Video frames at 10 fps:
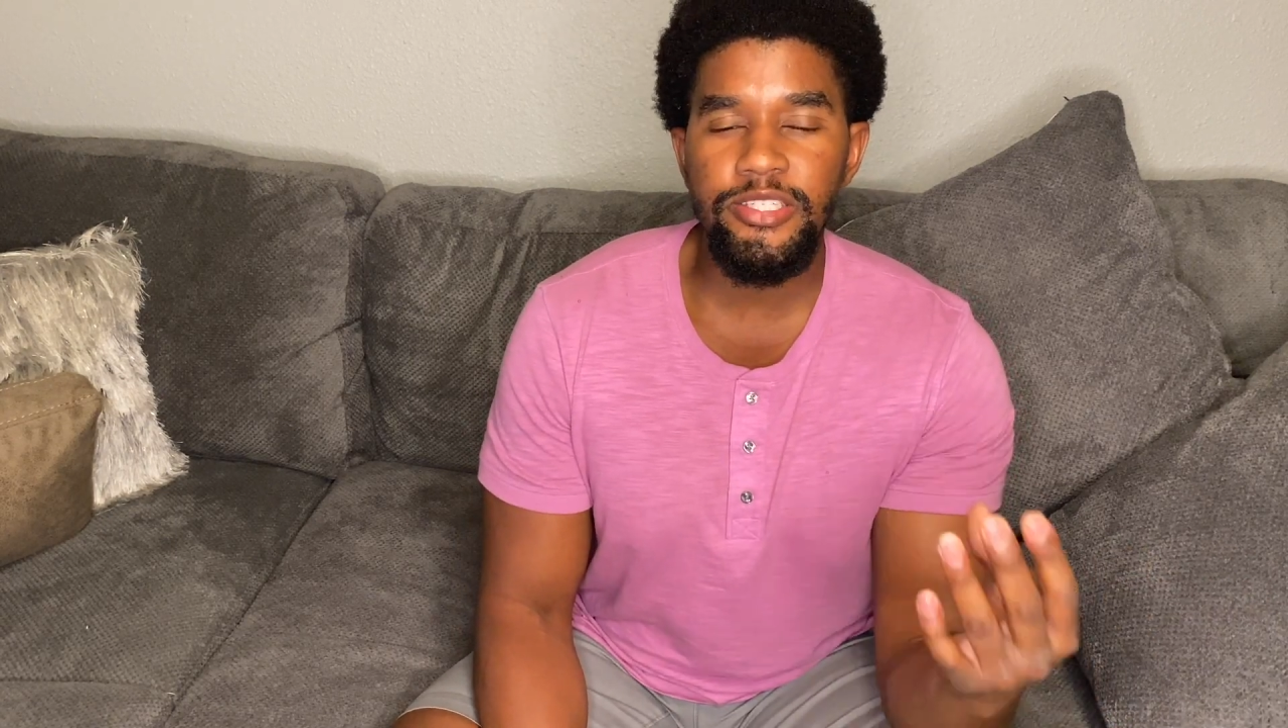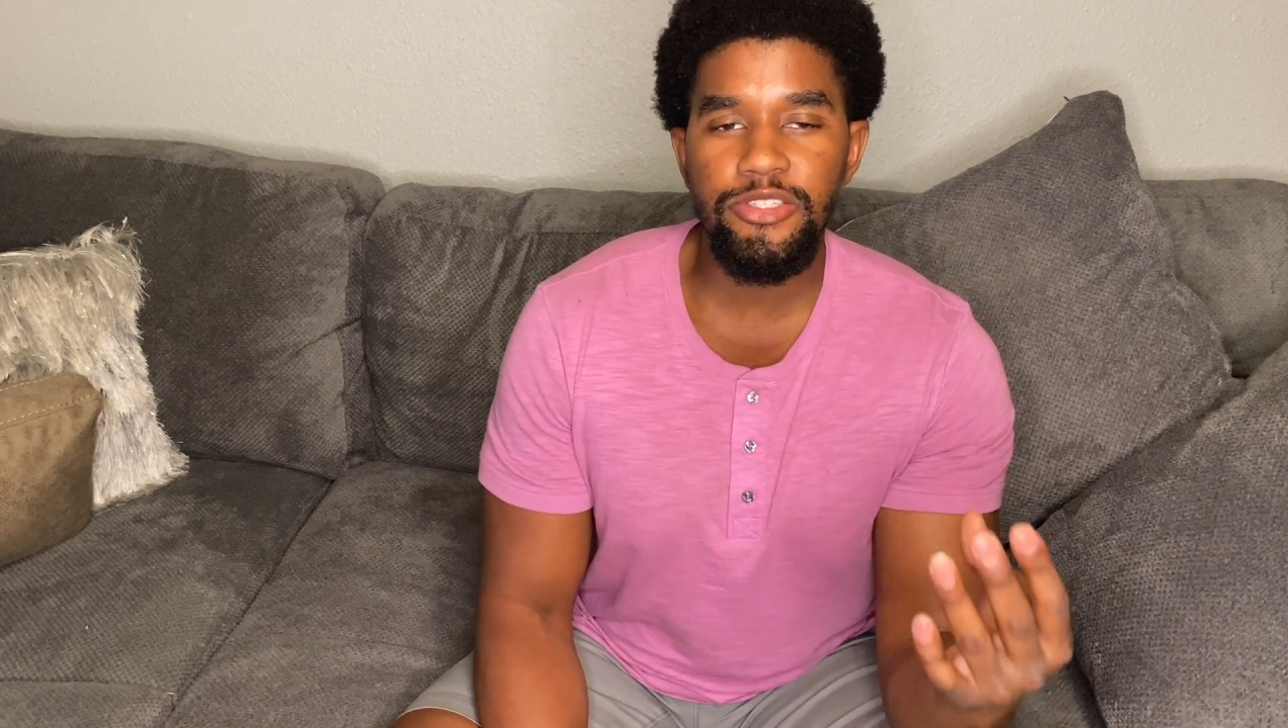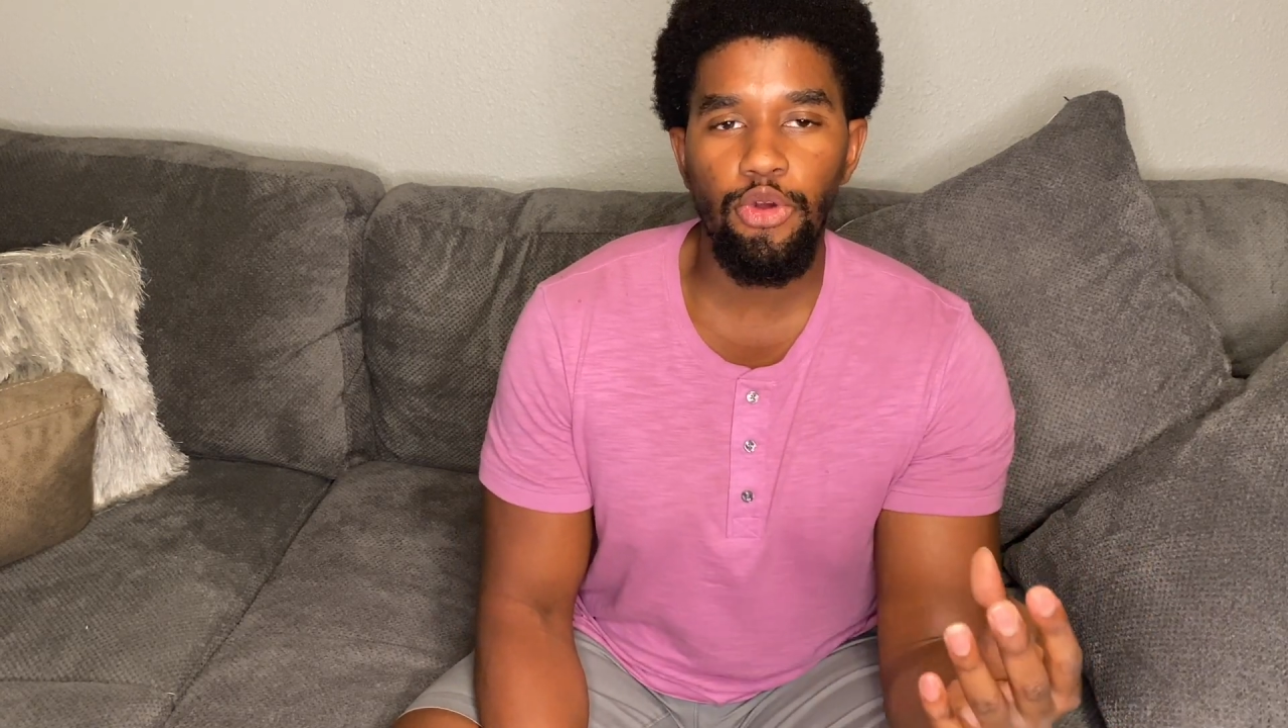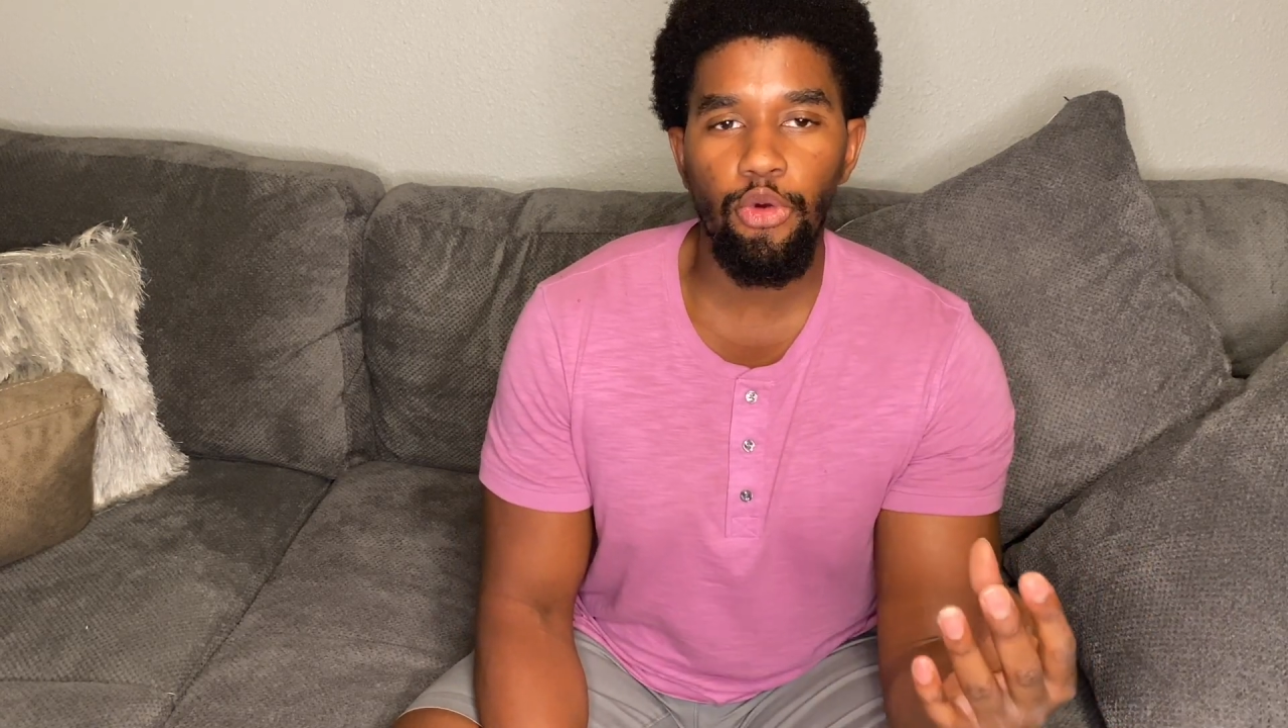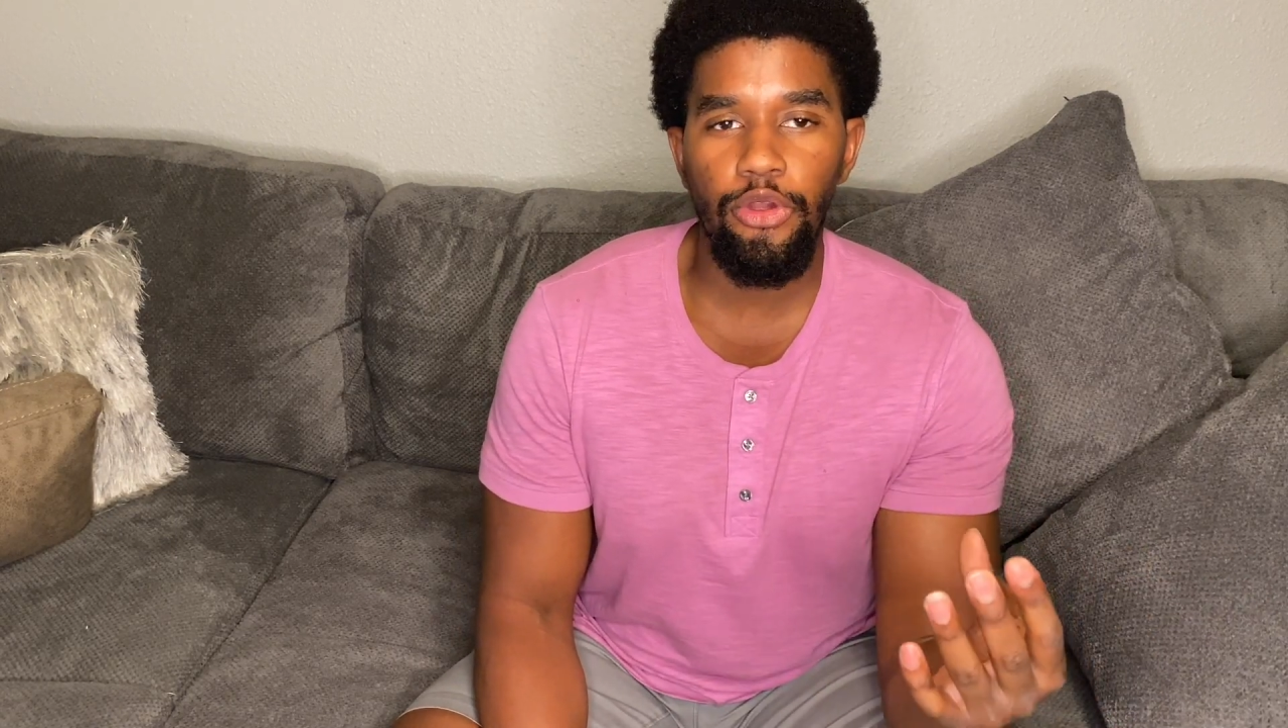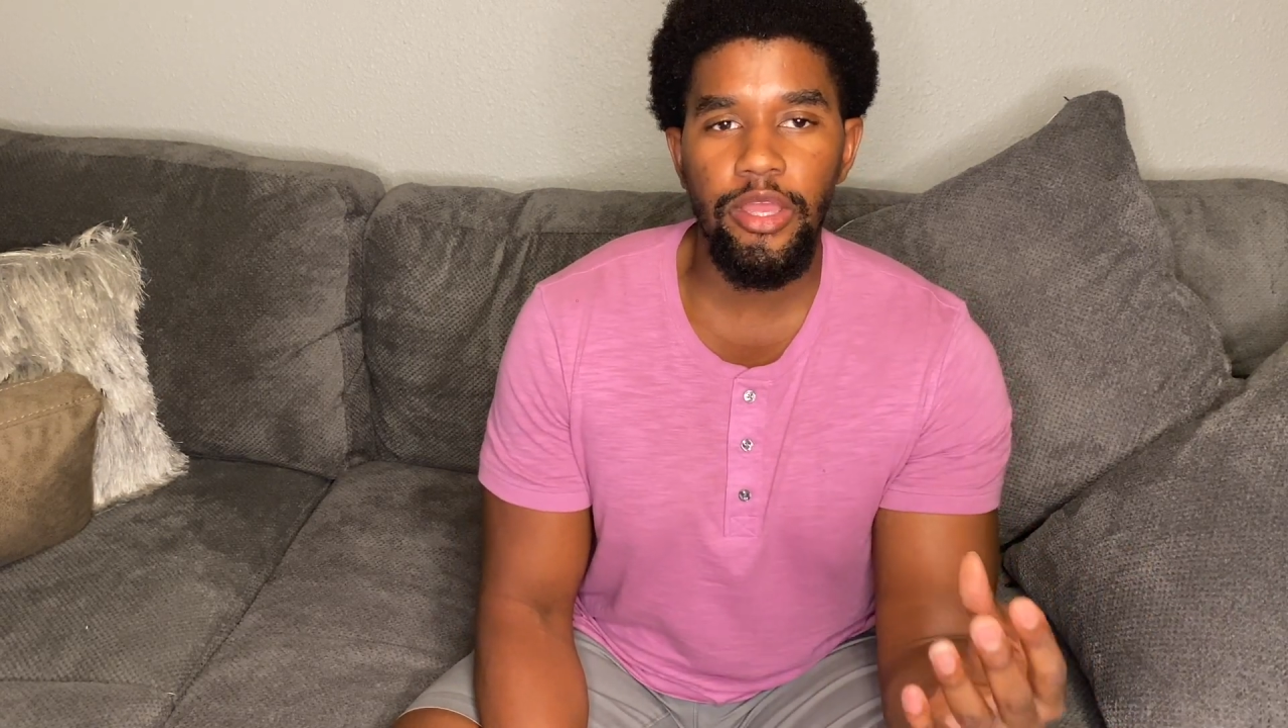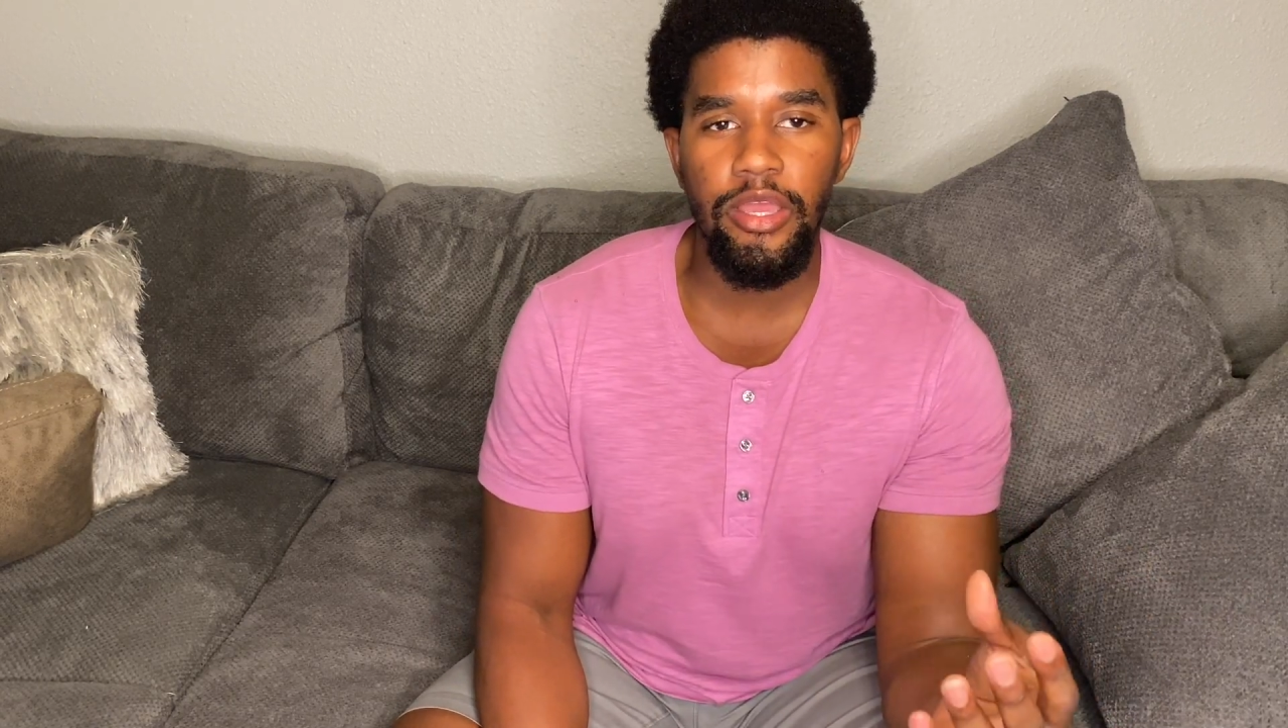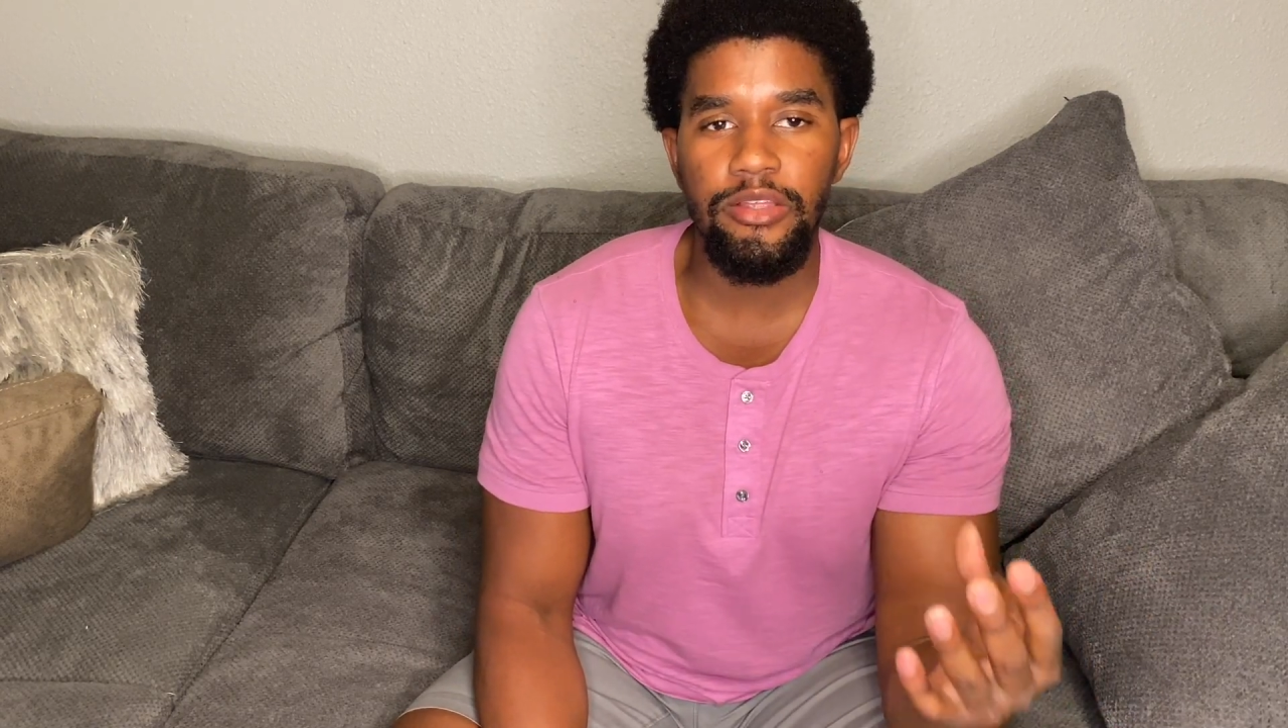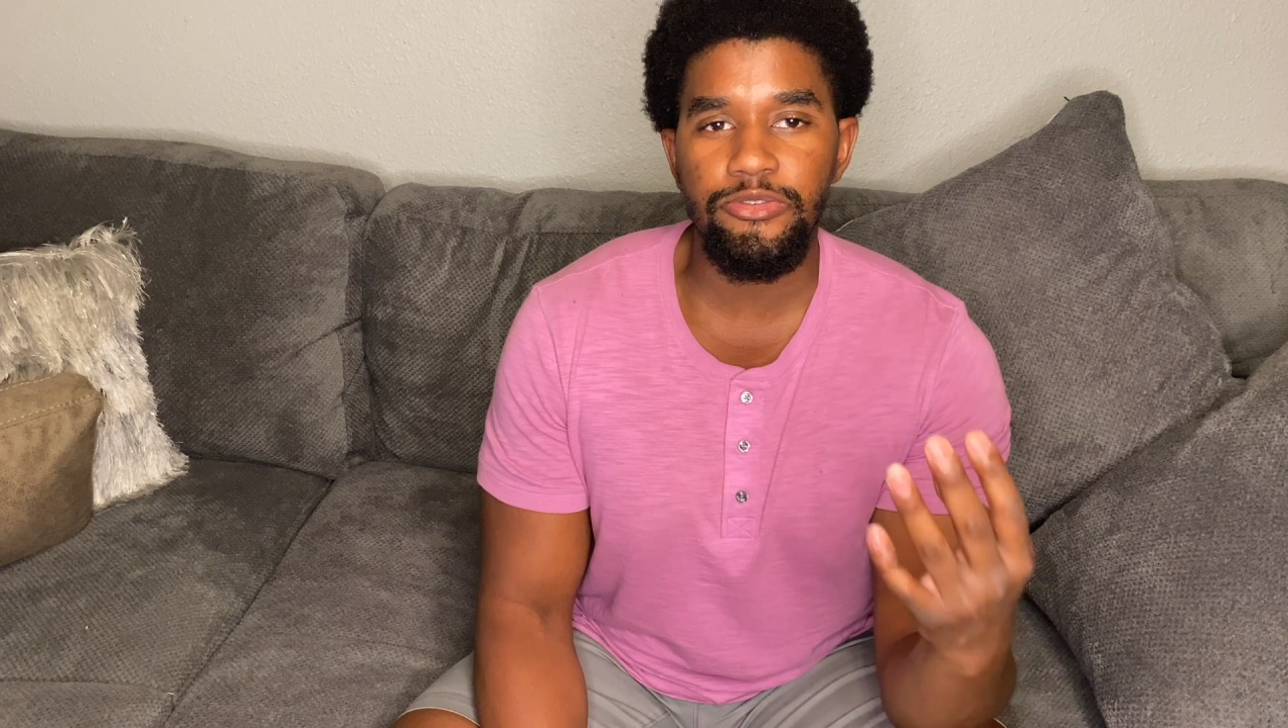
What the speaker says: story